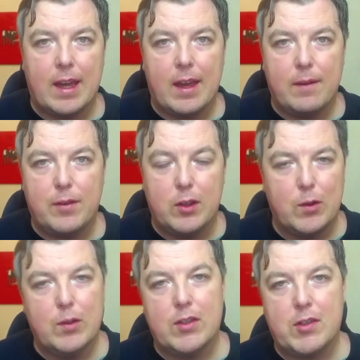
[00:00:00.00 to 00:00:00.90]
if you
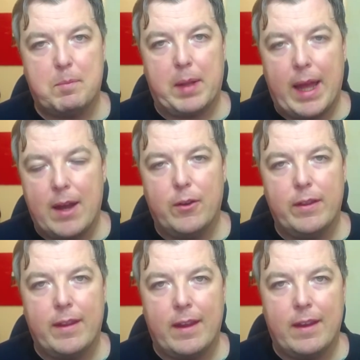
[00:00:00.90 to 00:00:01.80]
don't splat
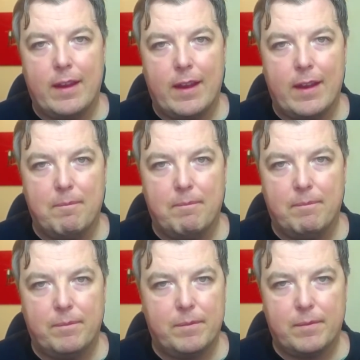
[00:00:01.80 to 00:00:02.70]
on the um
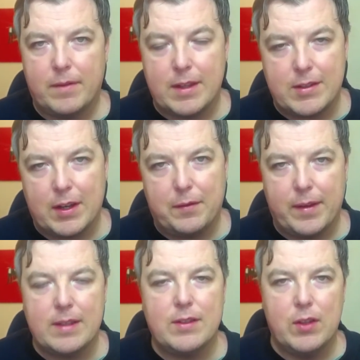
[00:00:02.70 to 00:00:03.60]
the
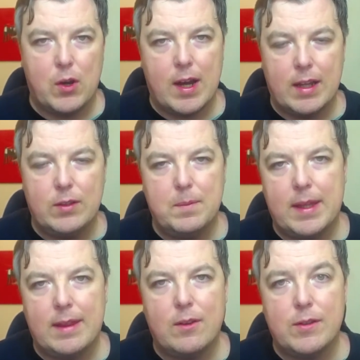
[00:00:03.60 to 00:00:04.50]
surface. No, I don't
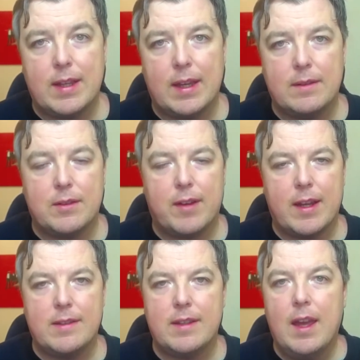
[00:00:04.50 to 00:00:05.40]
mean those types of
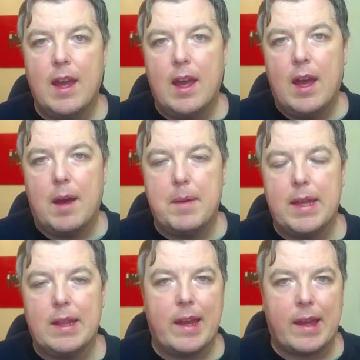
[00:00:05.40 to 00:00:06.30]
risks. I
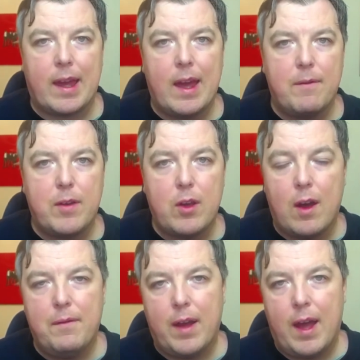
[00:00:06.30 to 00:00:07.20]
mean like if you
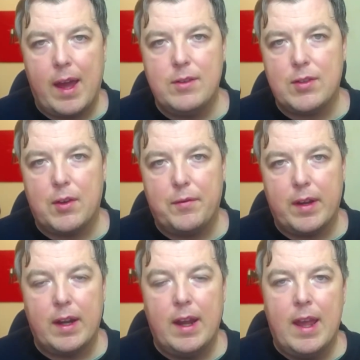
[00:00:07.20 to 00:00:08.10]
have a house
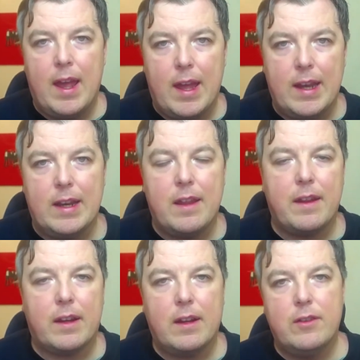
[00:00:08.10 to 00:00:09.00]
offer in
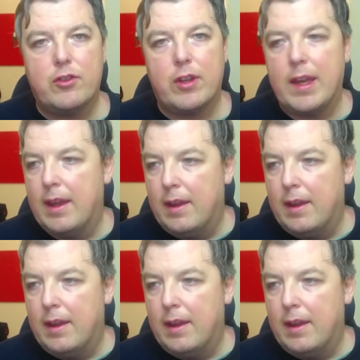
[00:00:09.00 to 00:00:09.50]
another country,